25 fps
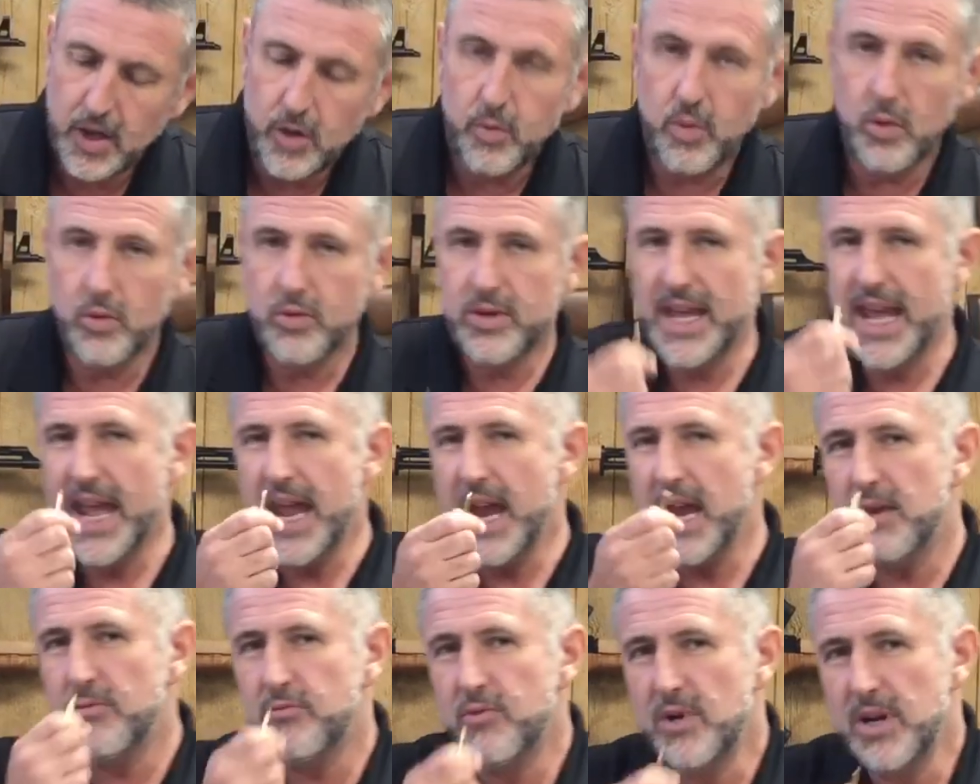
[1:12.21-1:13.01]
Well,
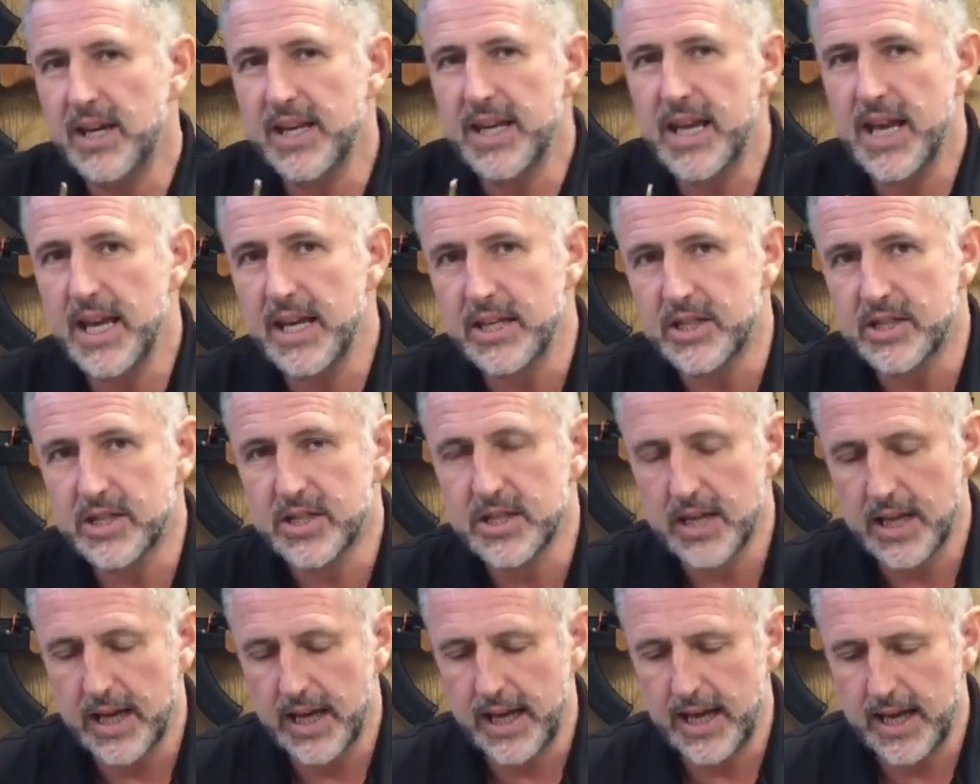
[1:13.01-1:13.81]
yeah, it really
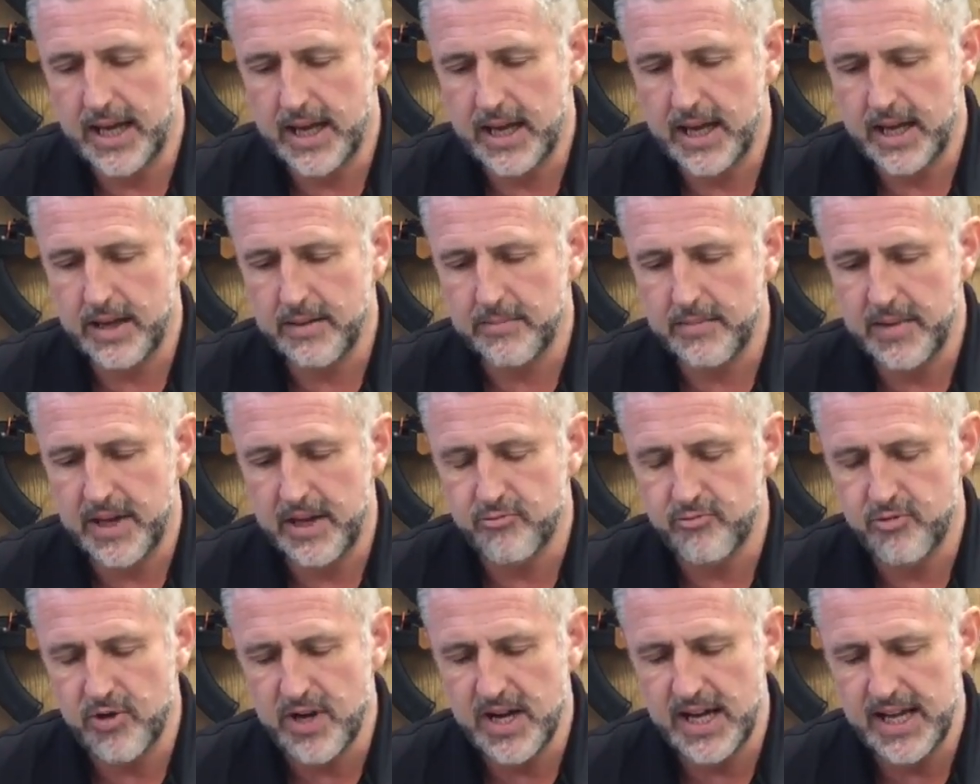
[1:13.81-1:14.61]
is. Um,
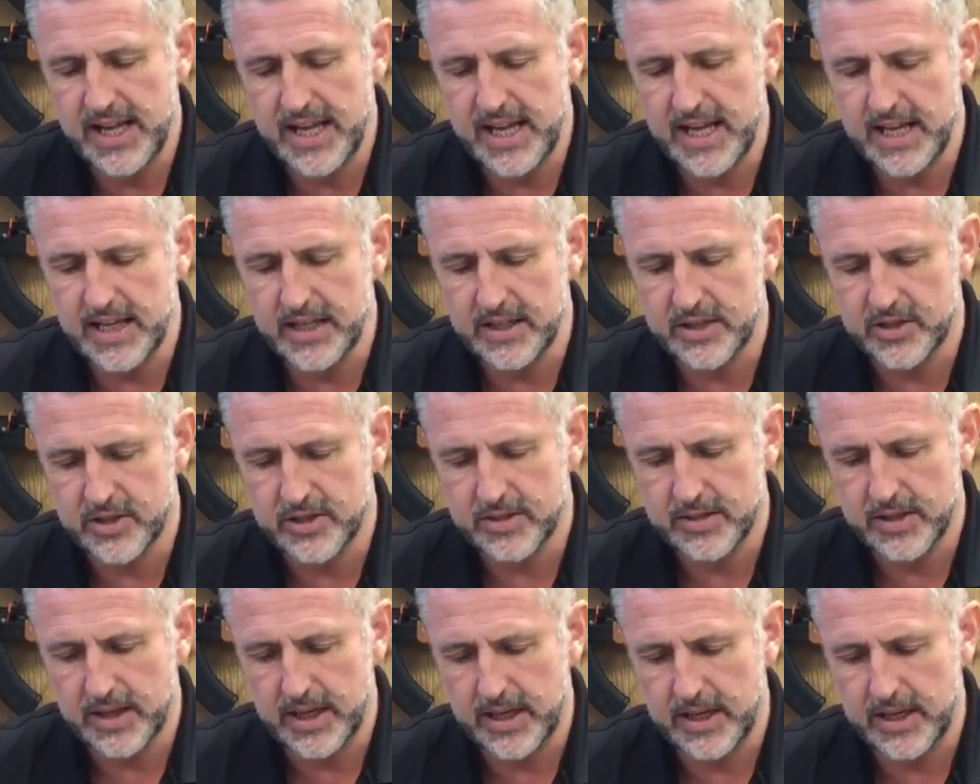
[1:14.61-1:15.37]
it really is.